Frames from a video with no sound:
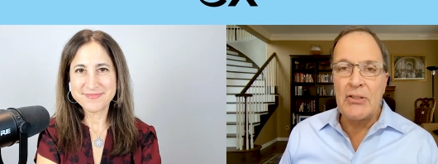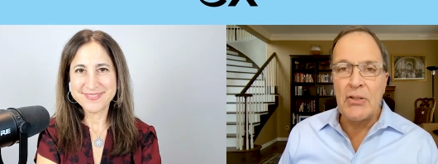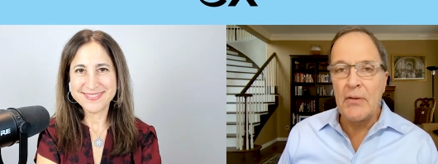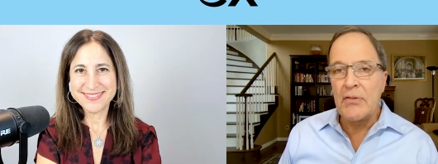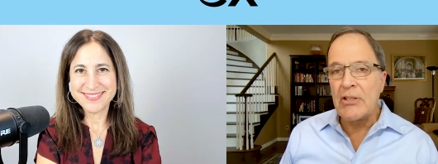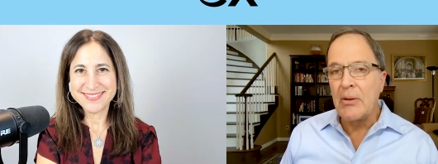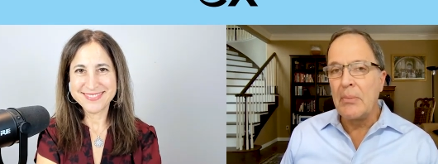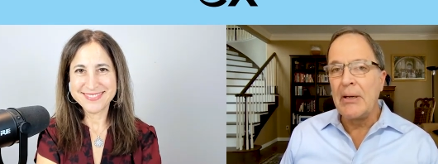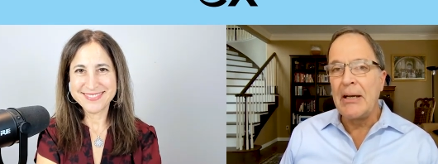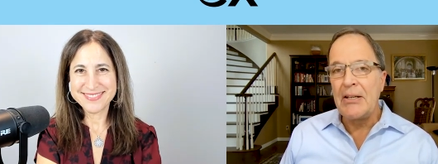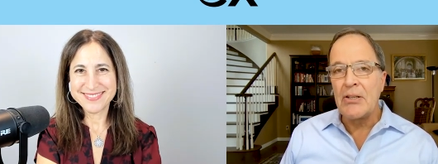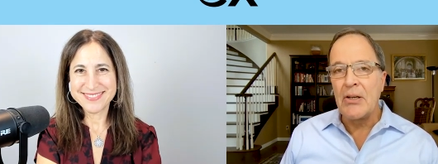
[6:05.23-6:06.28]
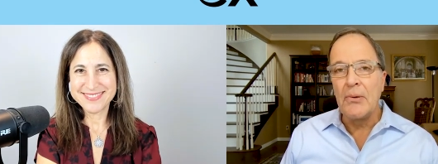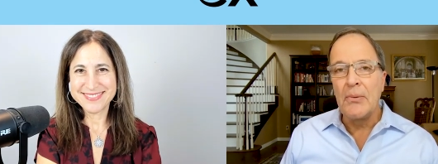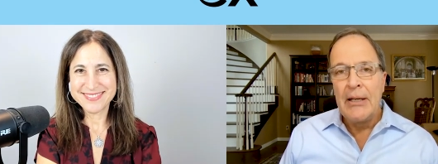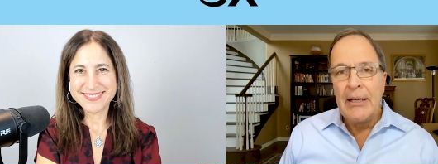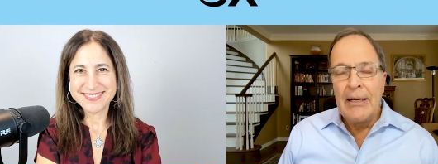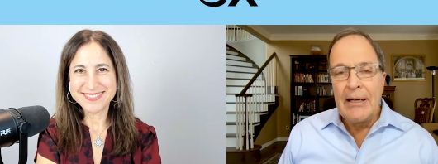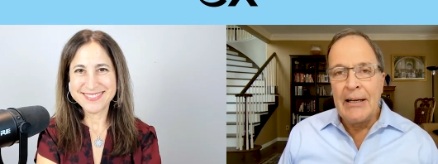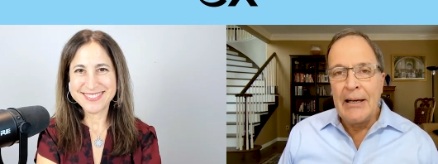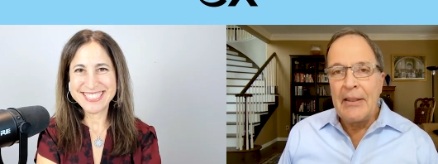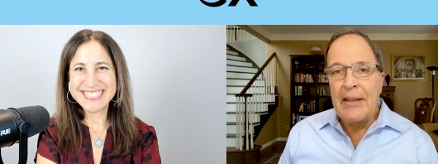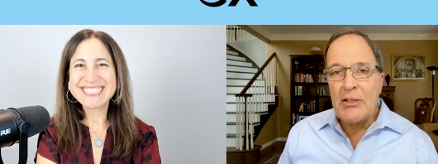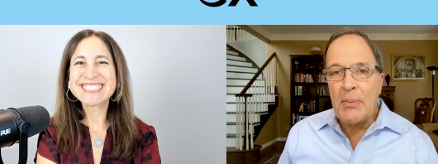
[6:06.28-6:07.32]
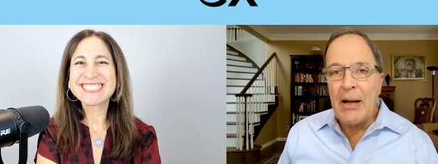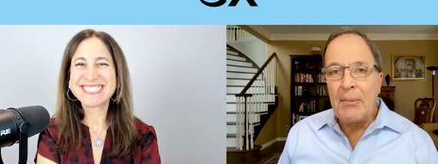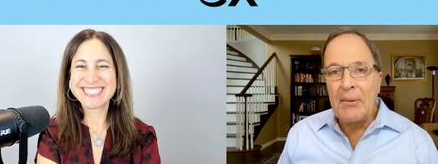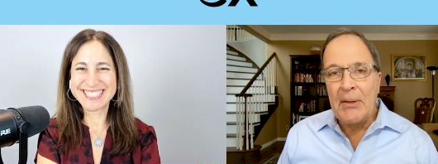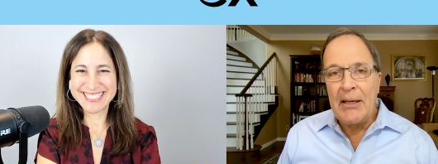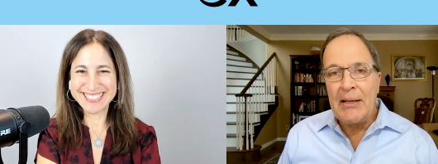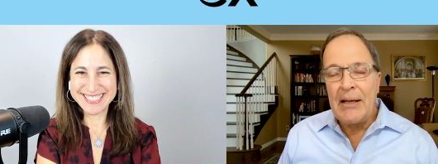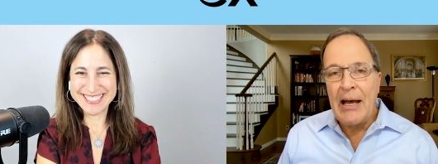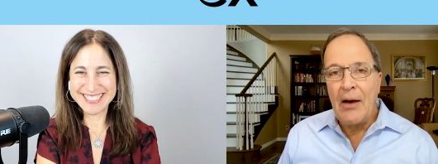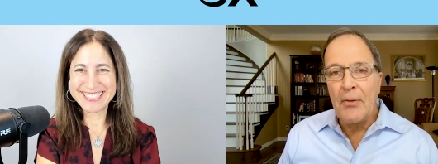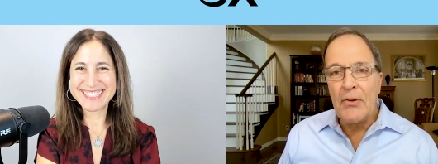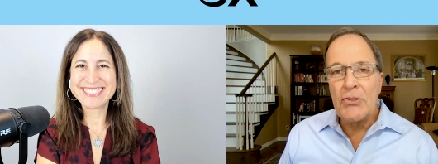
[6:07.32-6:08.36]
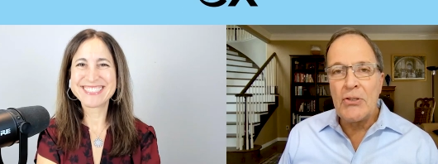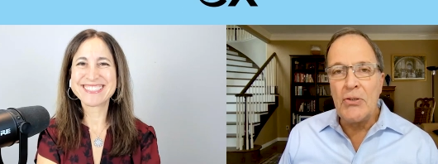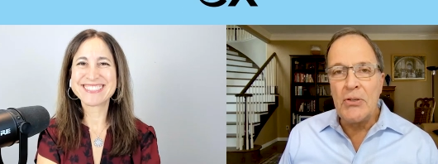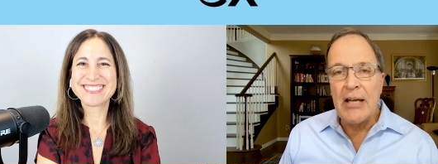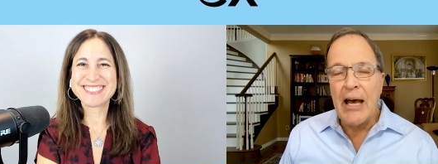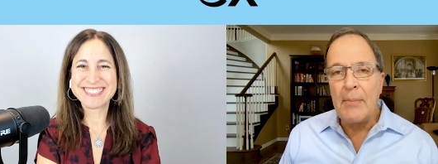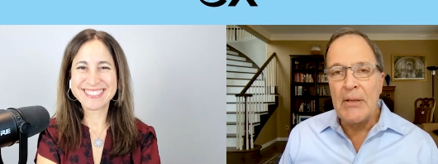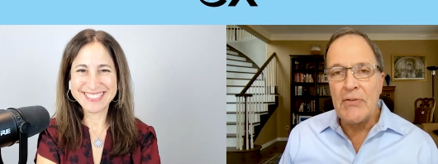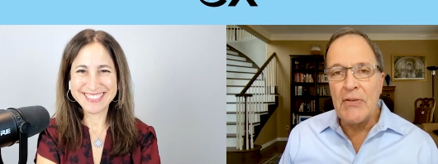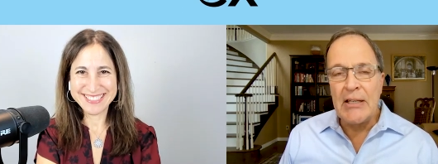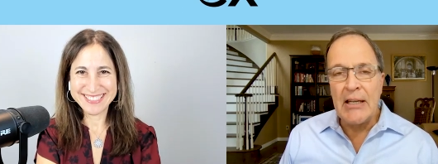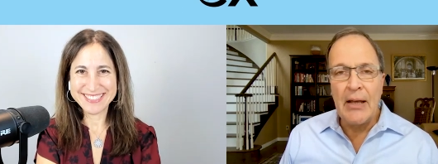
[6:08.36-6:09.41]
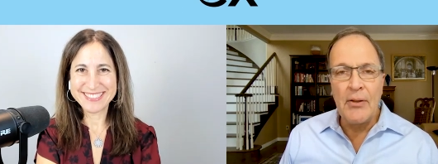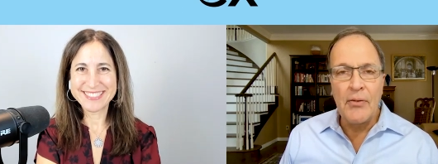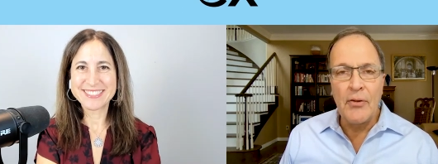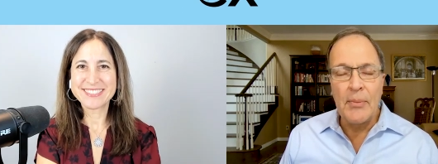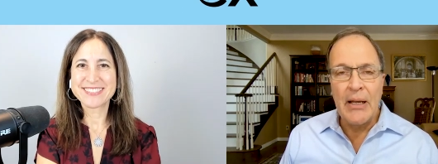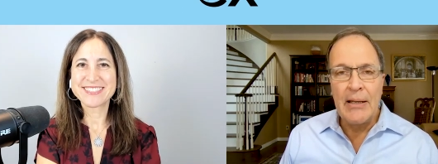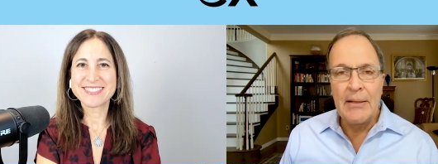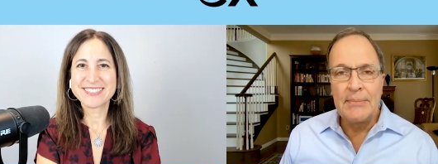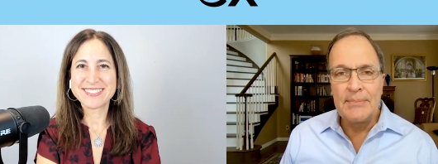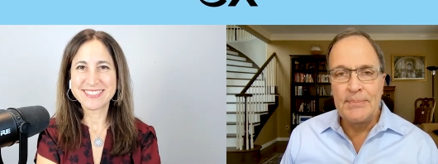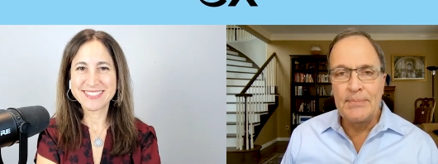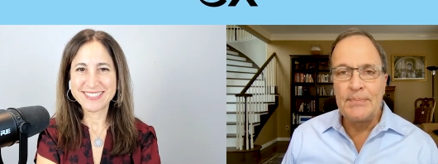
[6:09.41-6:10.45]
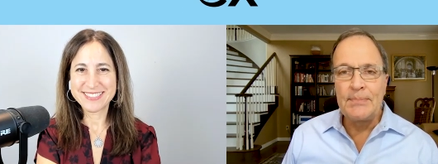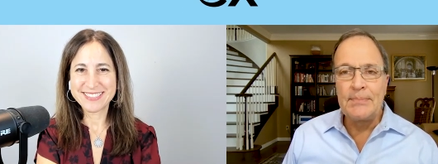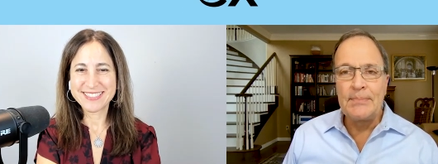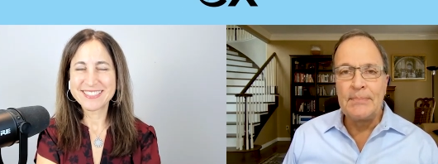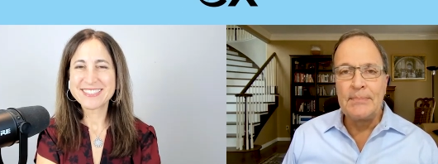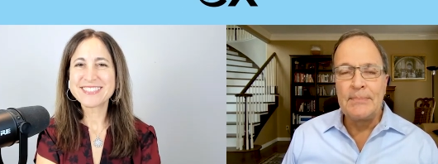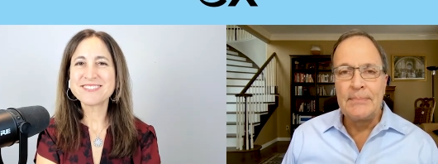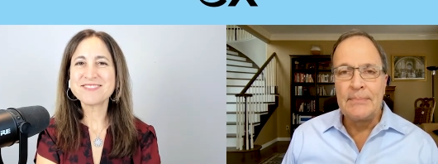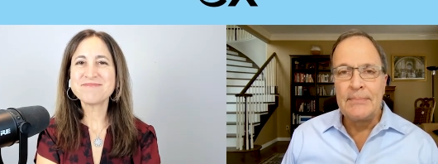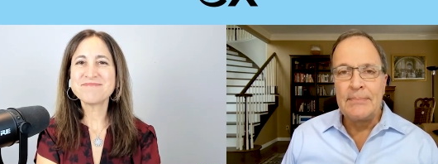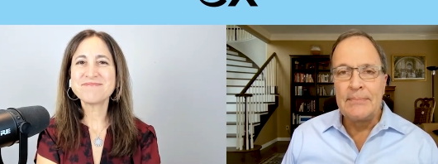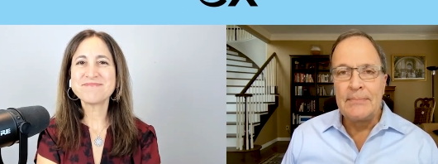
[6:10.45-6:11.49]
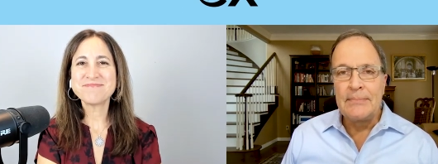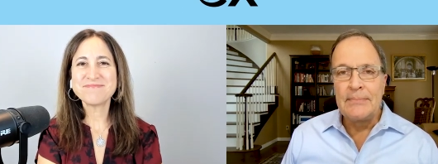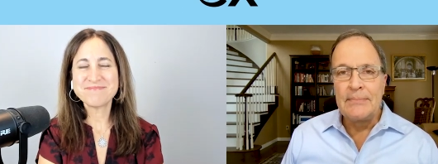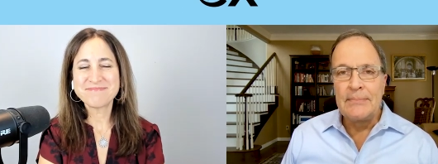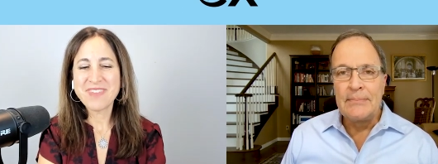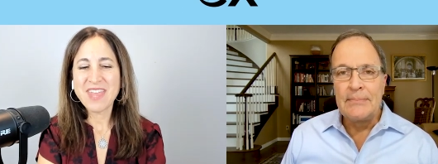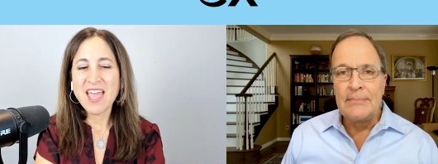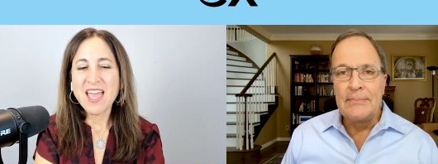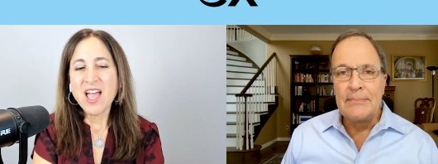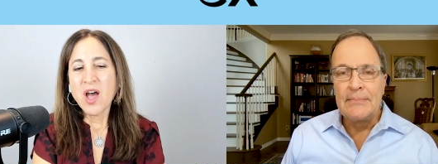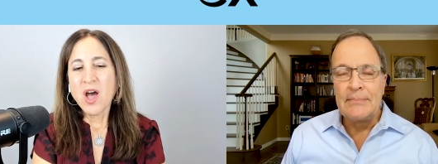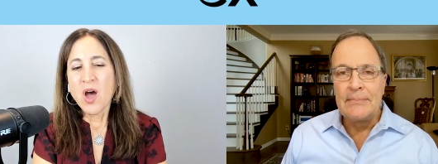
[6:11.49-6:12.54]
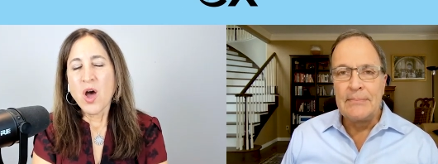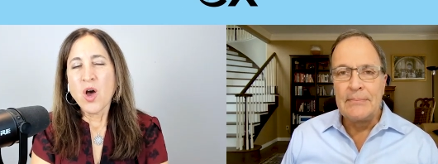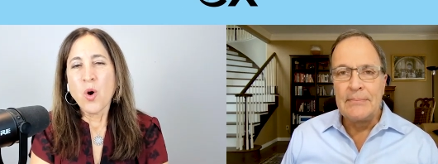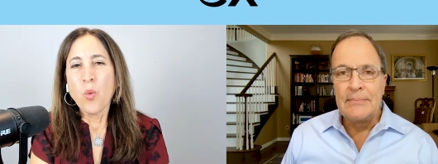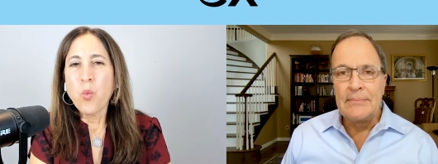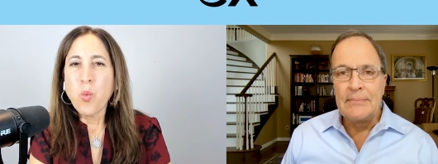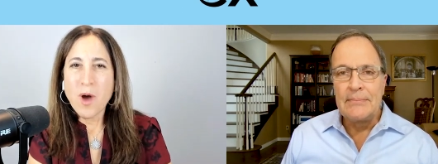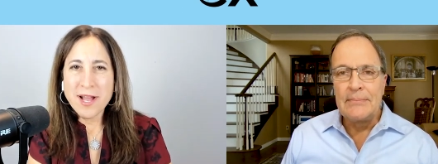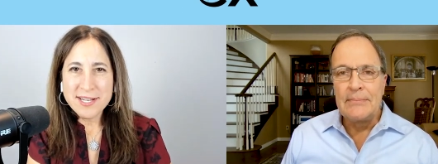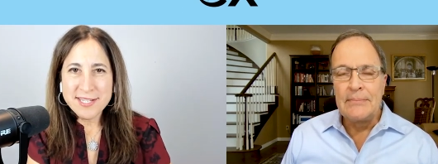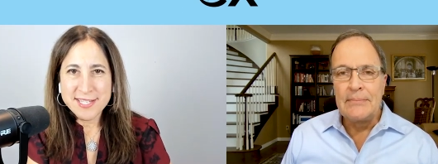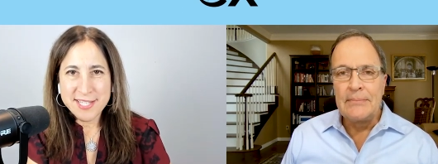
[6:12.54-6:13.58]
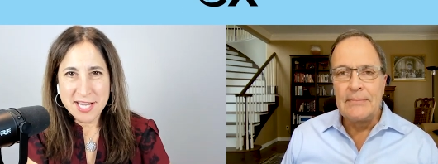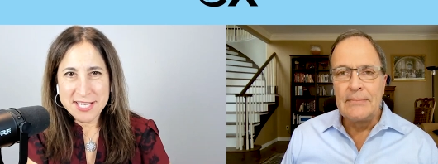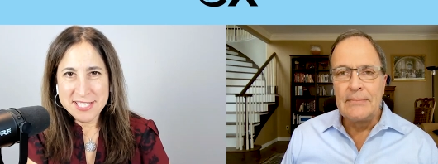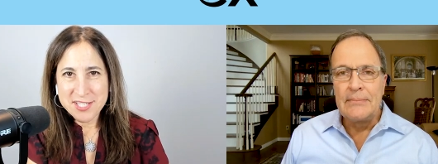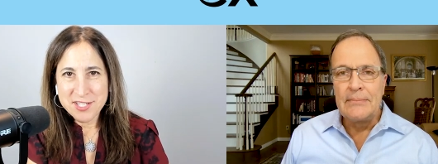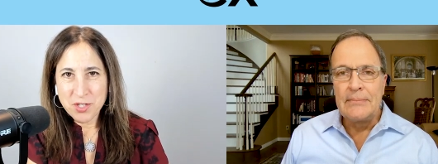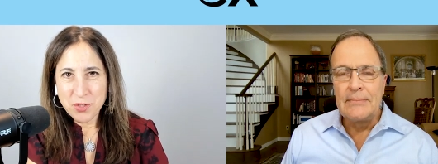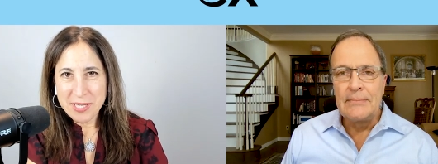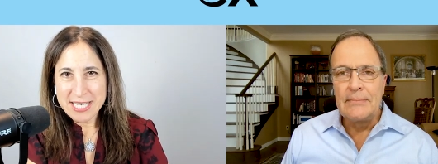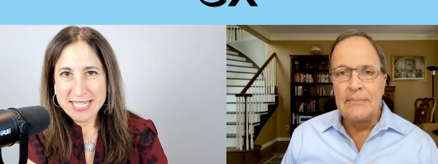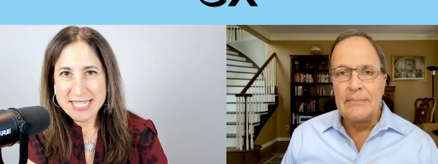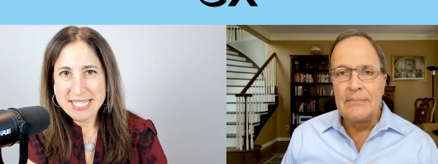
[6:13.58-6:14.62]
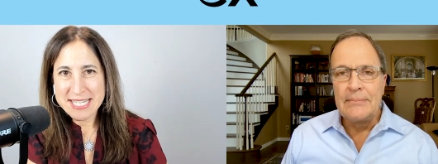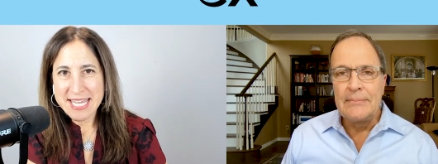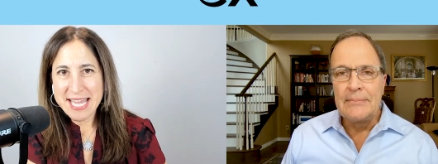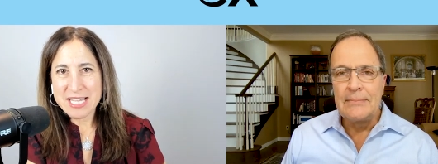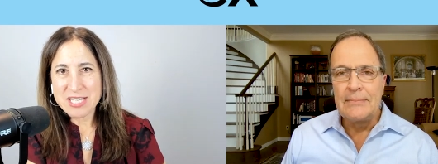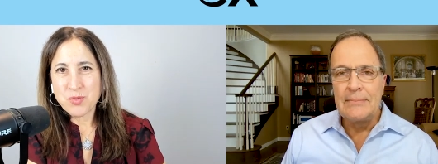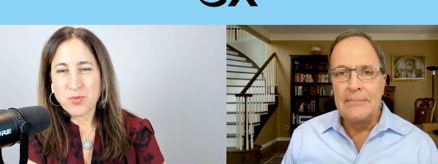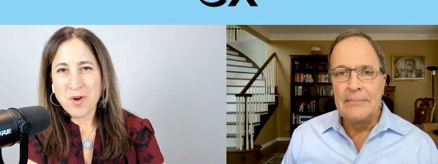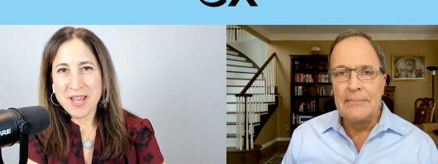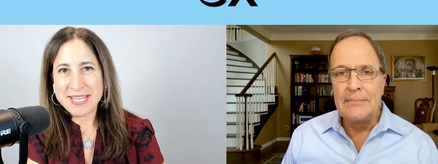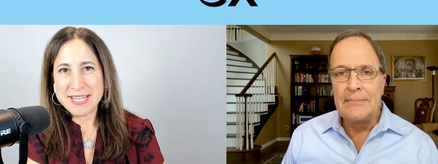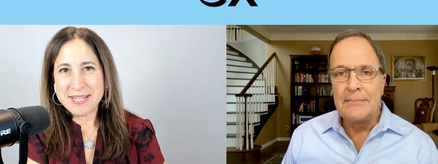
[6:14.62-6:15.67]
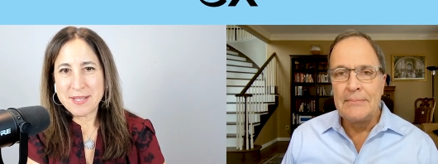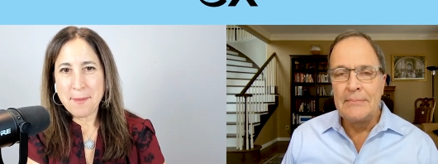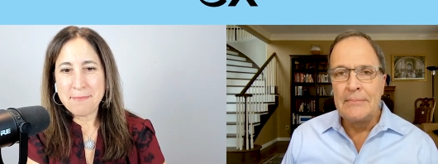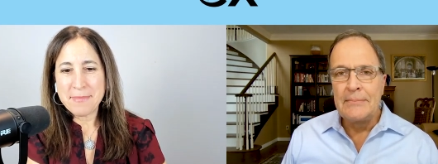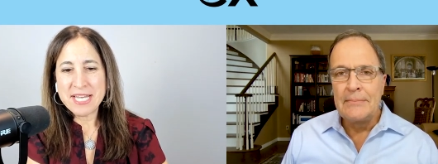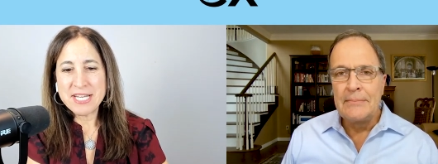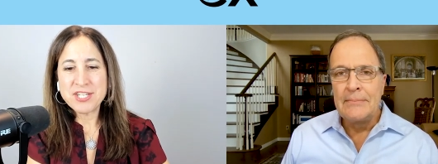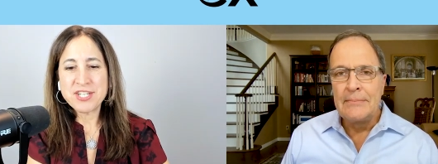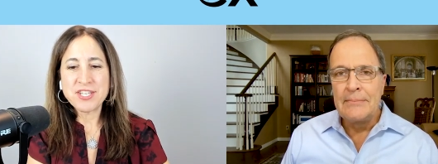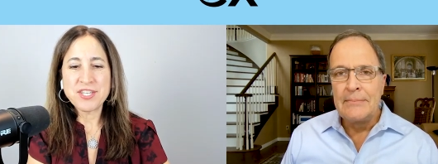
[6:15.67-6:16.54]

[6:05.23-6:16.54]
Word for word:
Speaker 1: serve somebody. So uh, that's probably how those two topics fit together for me.
Speaker 2: Hmm. What does doing C X right mean to